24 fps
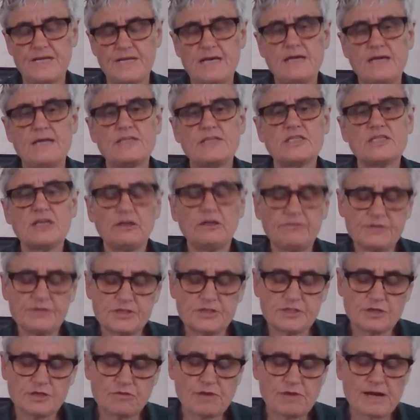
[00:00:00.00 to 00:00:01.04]
Salvaged a
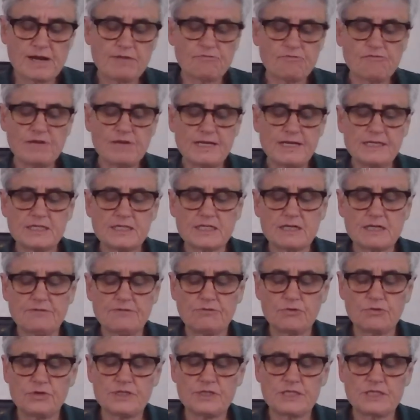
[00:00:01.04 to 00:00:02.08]
great risk, a
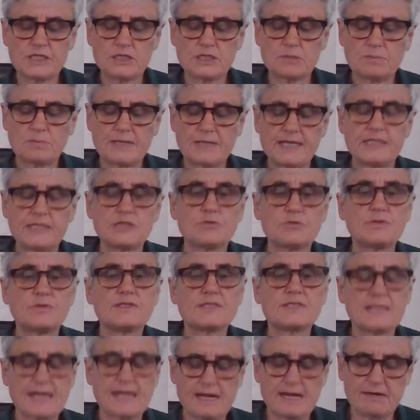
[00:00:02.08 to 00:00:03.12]
voice explains with
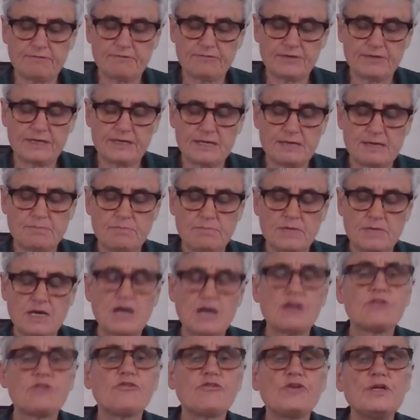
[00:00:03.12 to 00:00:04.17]
scant for him,
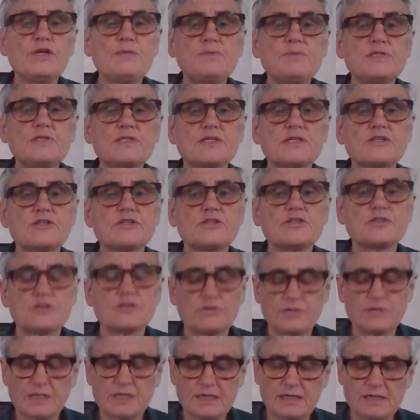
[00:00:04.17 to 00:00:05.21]
three positions on
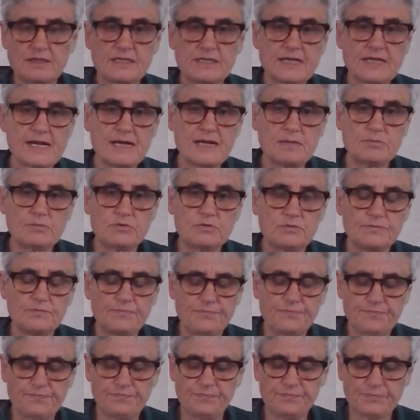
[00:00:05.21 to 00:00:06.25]
the untenable.
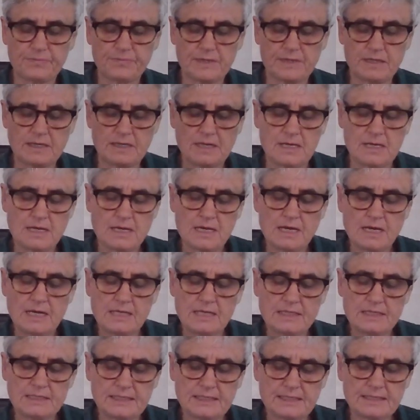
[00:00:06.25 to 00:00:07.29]

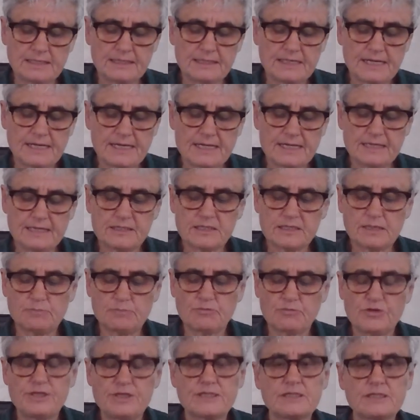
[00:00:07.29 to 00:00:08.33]
Since here some
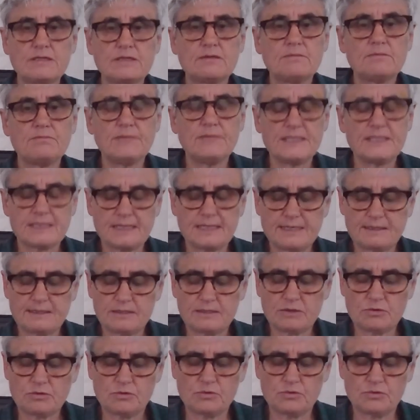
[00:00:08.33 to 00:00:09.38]
reason misled the
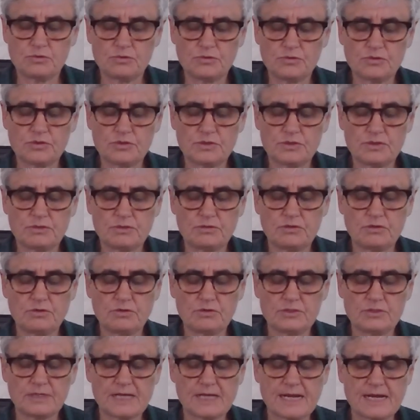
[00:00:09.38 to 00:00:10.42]
cause,
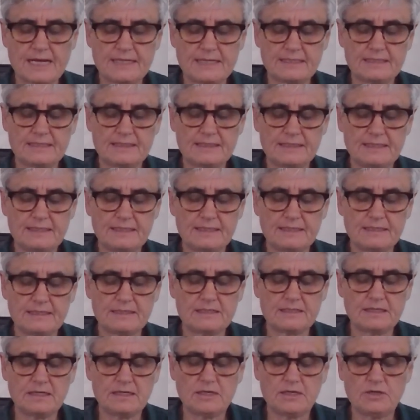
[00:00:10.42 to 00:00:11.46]
not as it is,
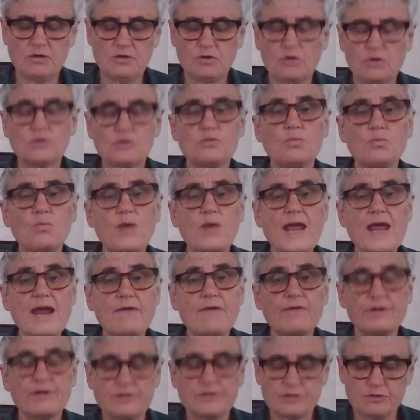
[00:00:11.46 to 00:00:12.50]
not where
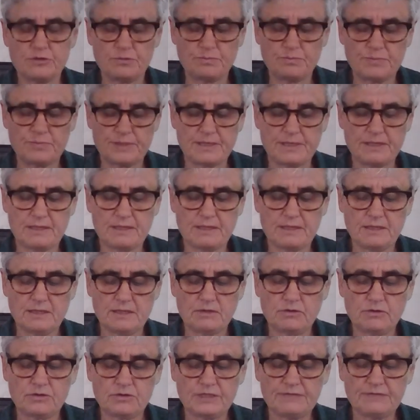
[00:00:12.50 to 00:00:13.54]
it should be,
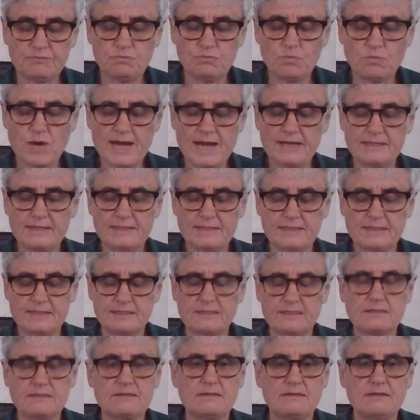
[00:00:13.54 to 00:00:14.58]
not even when it is,